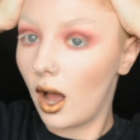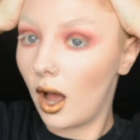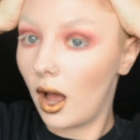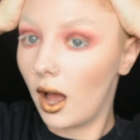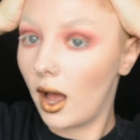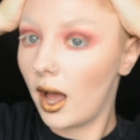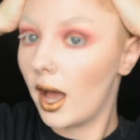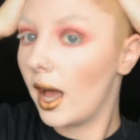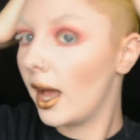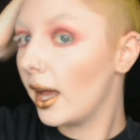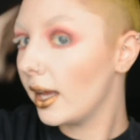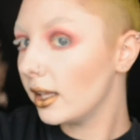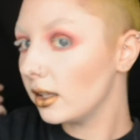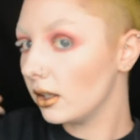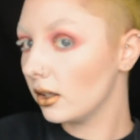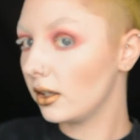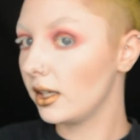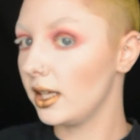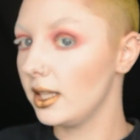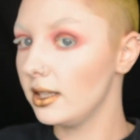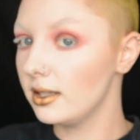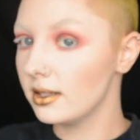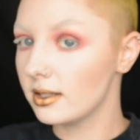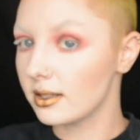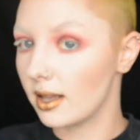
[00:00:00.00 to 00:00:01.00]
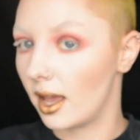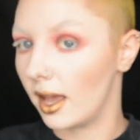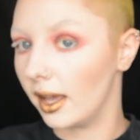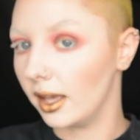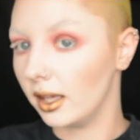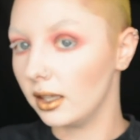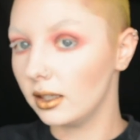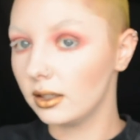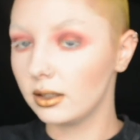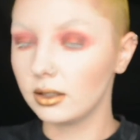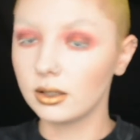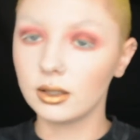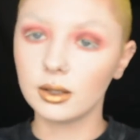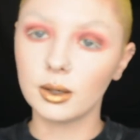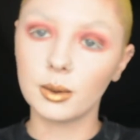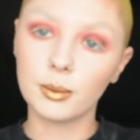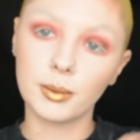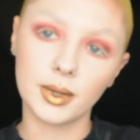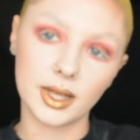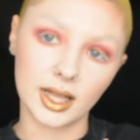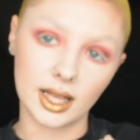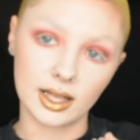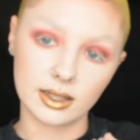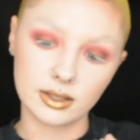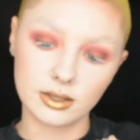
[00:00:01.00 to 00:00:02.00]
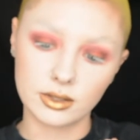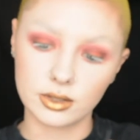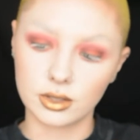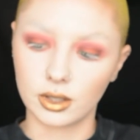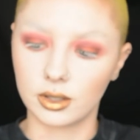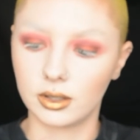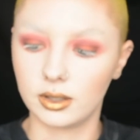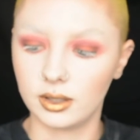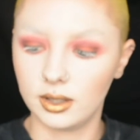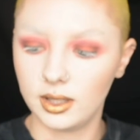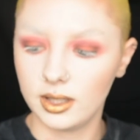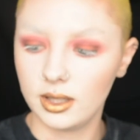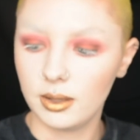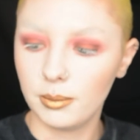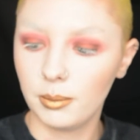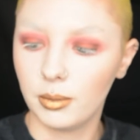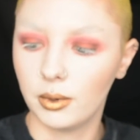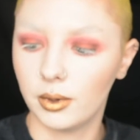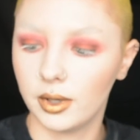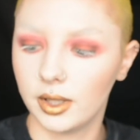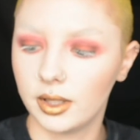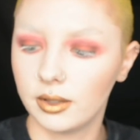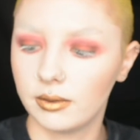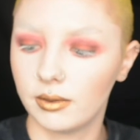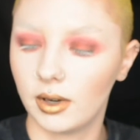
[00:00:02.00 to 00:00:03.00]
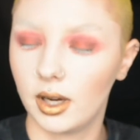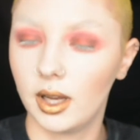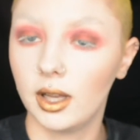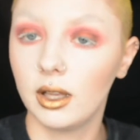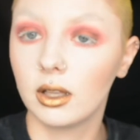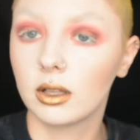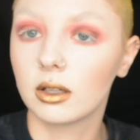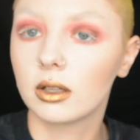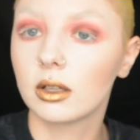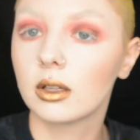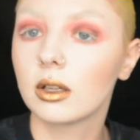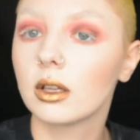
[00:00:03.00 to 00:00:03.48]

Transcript: I look insane, but that's totally the point, right?